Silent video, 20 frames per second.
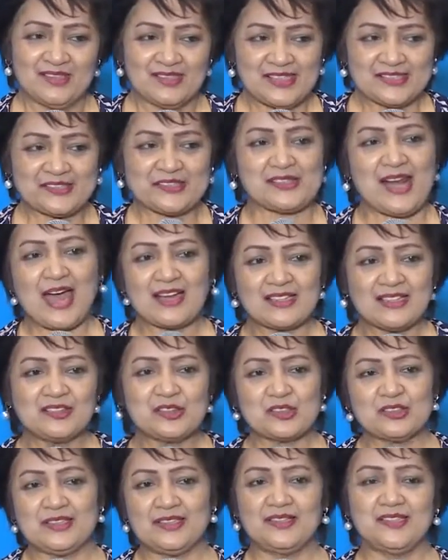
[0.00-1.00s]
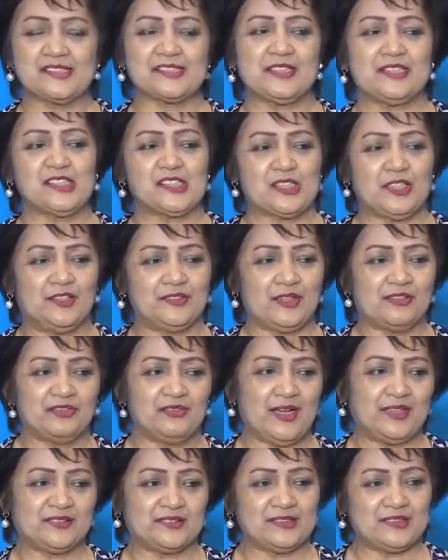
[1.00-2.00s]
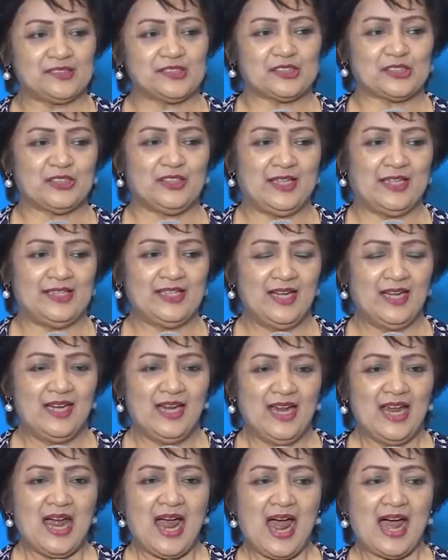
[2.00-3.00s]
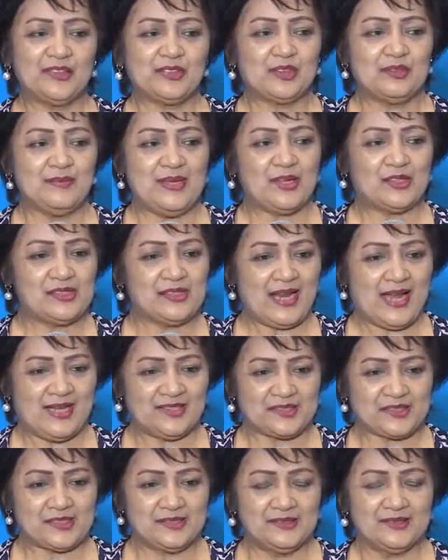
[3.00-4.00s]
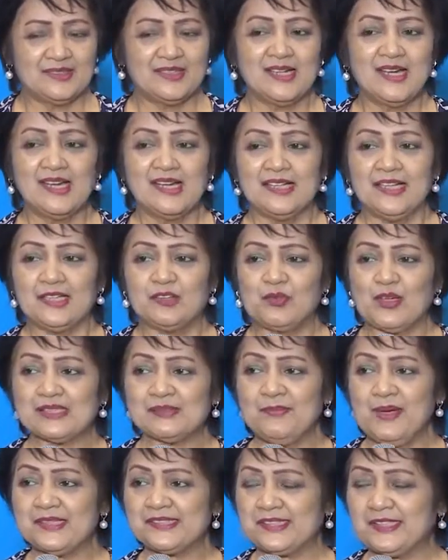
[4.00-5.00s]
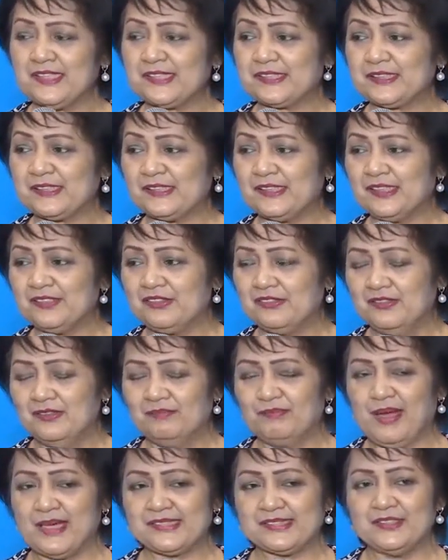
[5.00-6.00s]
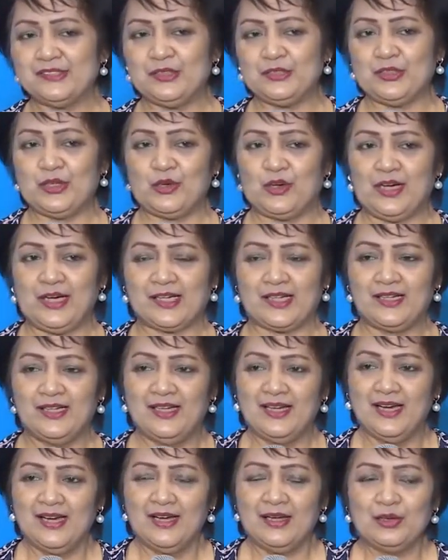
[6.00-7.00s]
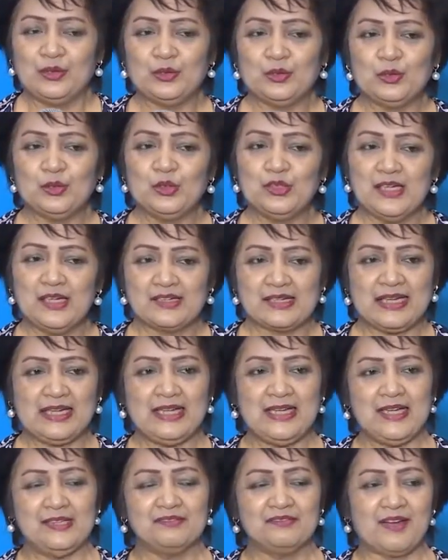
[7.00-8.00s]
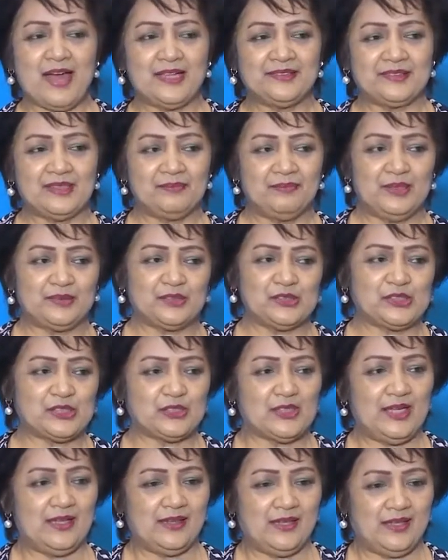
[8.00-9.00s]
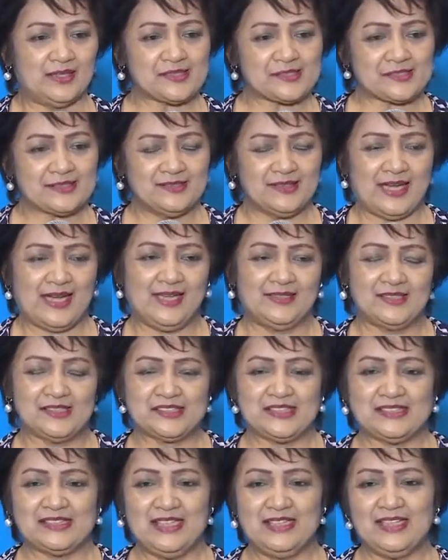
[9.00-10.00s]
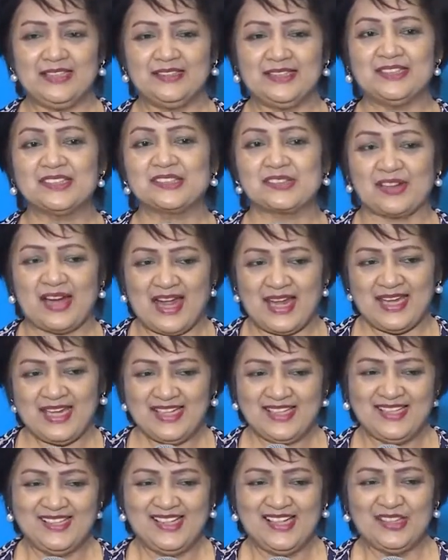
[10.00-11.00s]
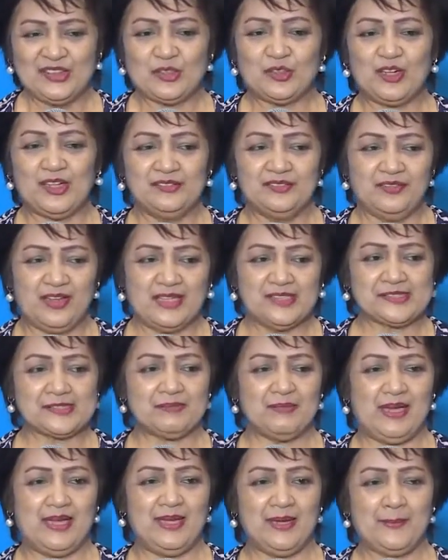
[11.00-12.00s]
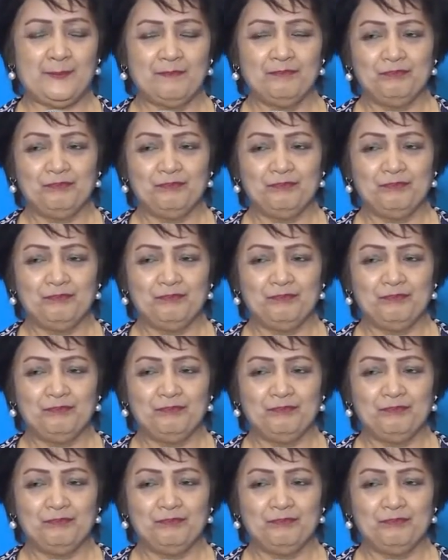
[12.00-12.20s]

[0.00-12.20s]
struggling through the decision of whether to join Atomy or not. It was my sister based in New York who really invited me to join this, and she really did try to convince me.